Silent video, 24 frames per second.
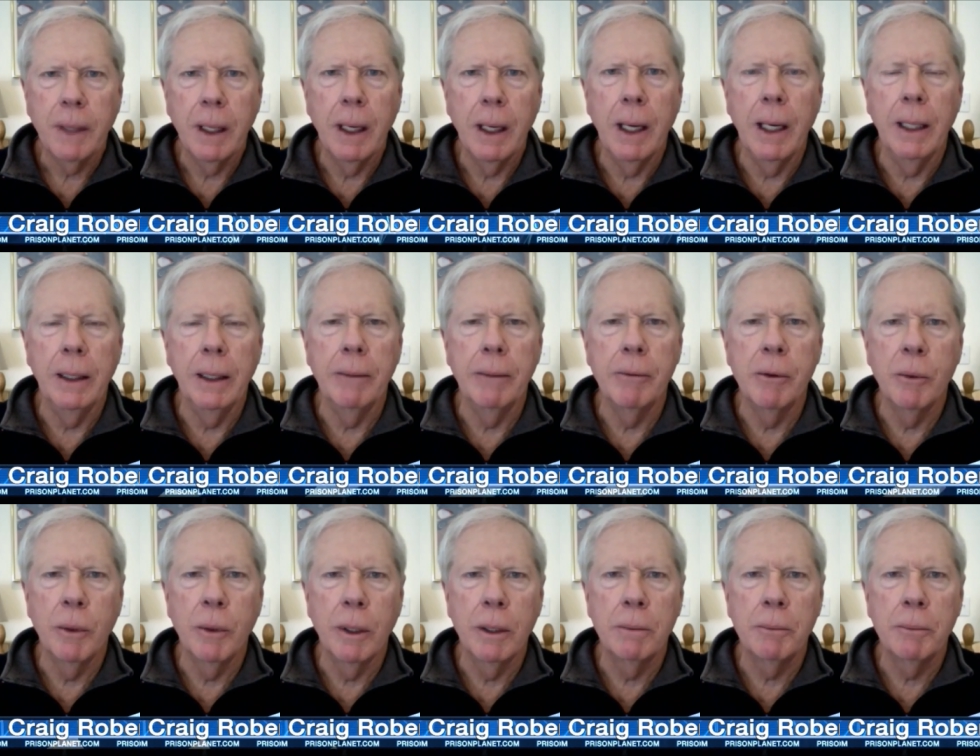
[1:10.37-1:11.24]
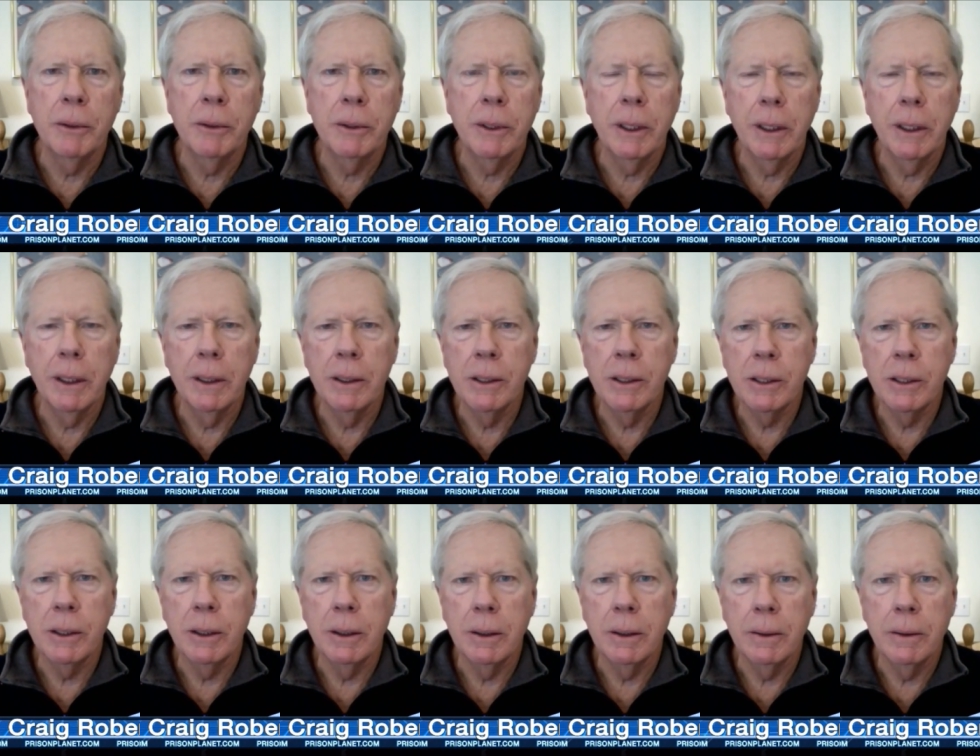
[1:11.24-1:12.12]
And everyone
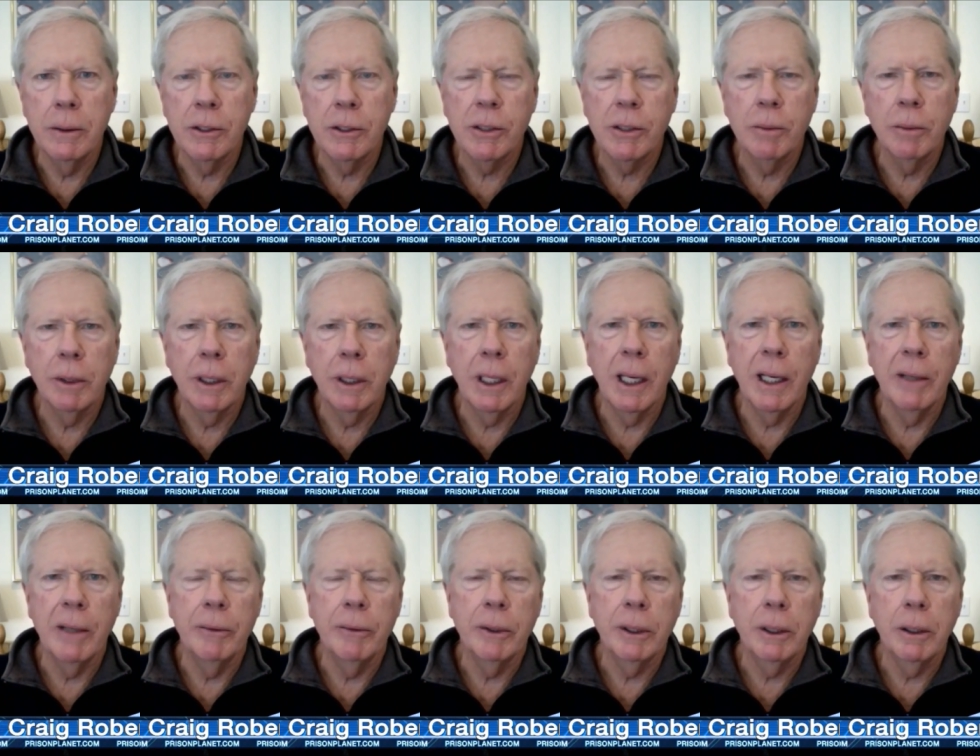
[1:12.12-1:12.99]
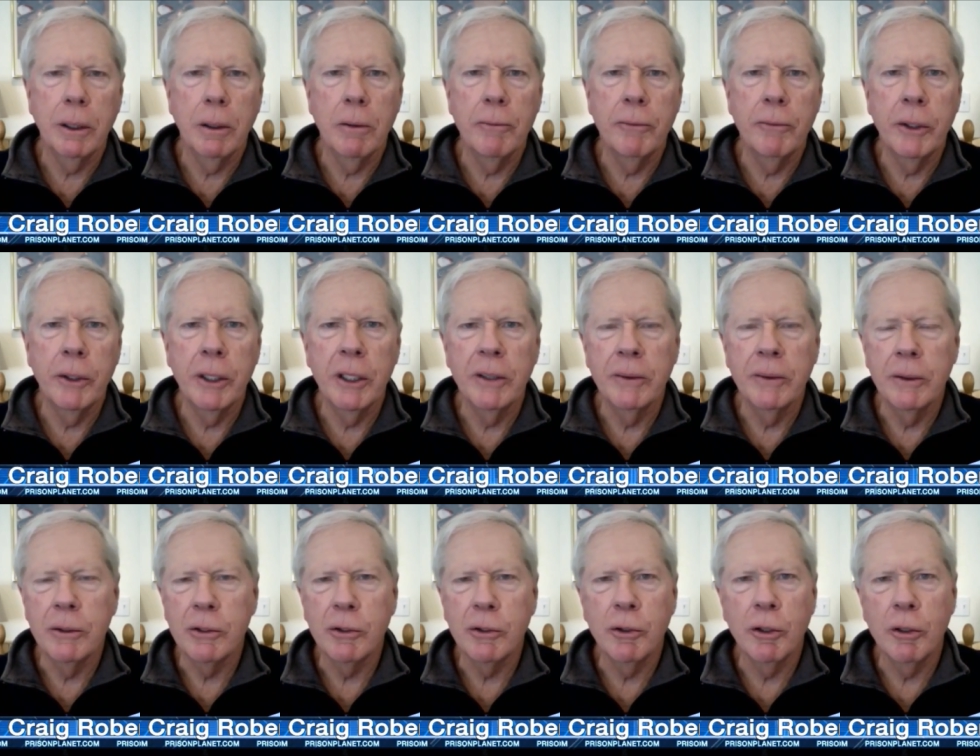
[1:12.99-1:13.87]
pretends uh, there's some kind of recovery and
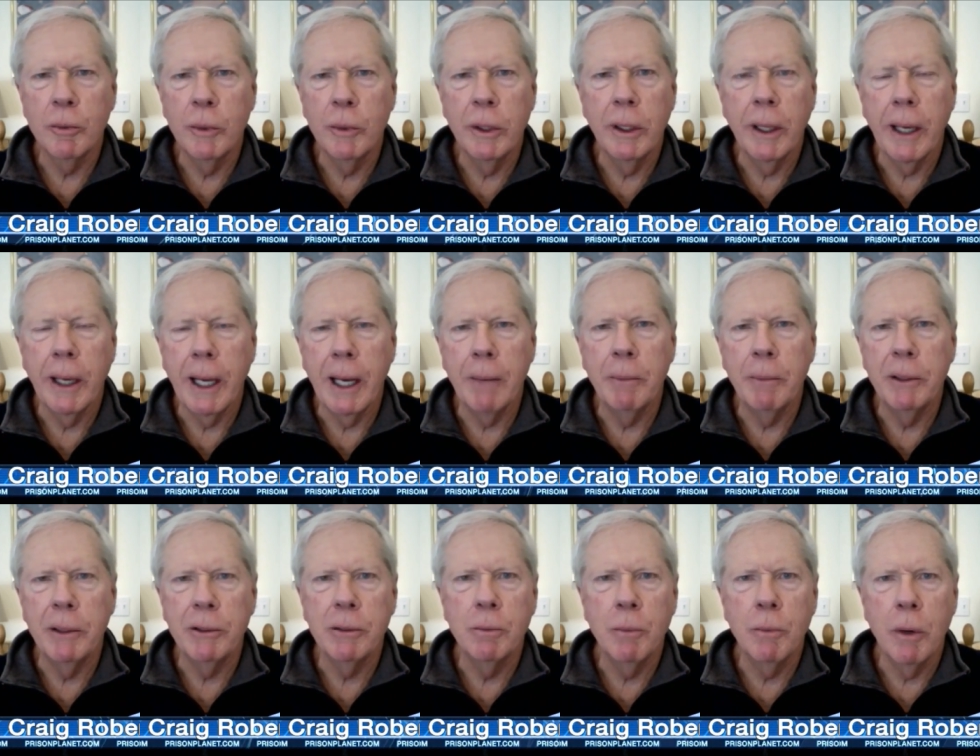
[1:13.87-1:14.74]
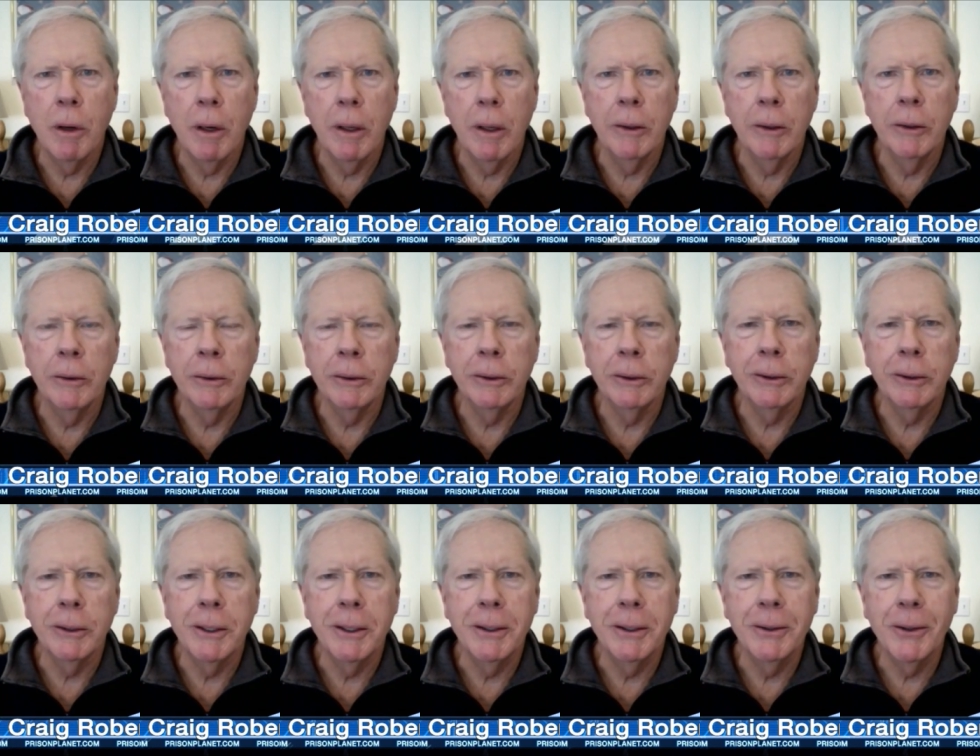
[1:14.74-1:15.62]
there's going to be a happy tomorrow and,
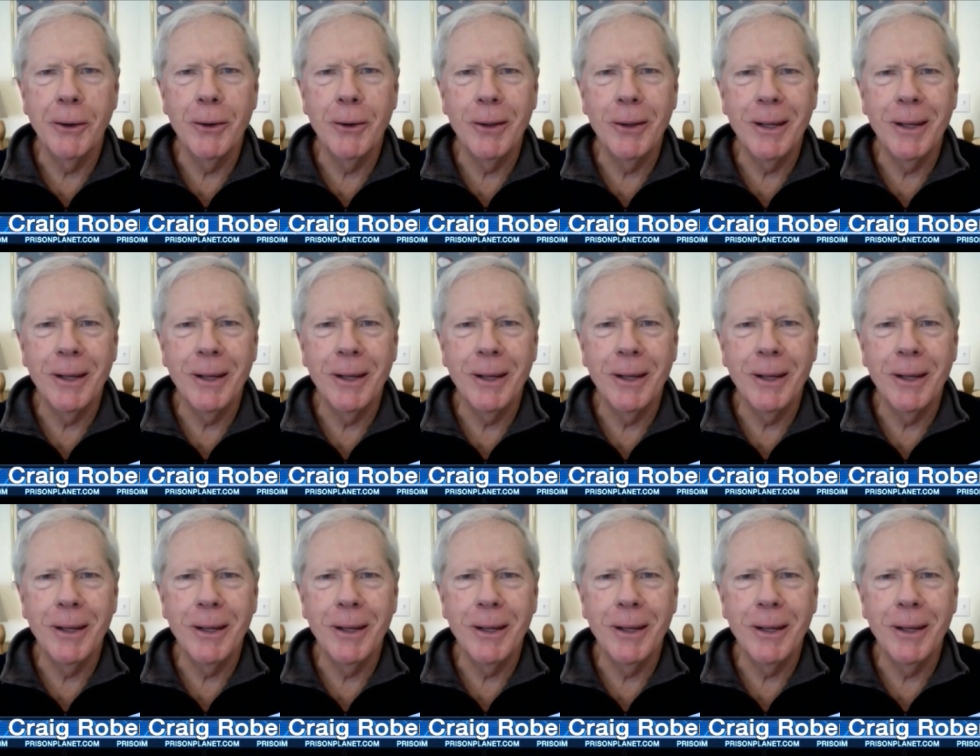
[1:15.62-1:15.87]
and all